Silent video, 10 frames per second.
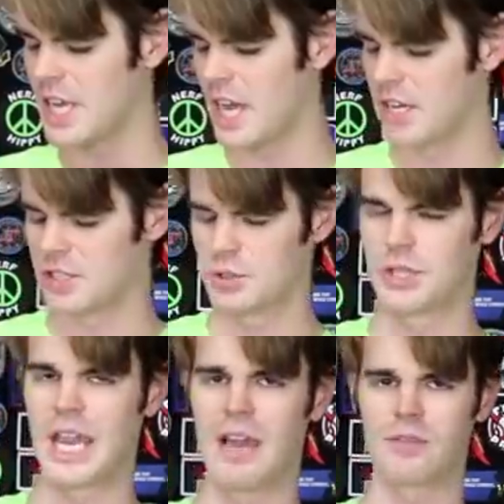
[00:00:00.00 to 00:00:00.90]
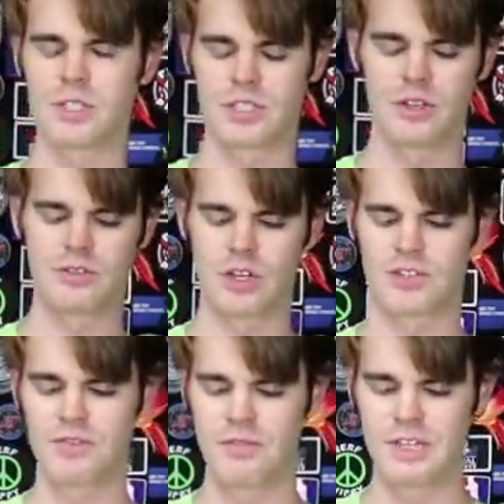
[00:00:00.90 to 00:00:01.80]
cal to the average Nerf
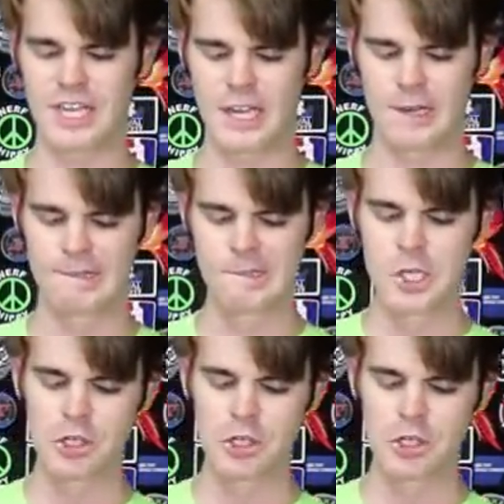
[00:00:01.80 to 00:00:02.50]
dart's 50 cal,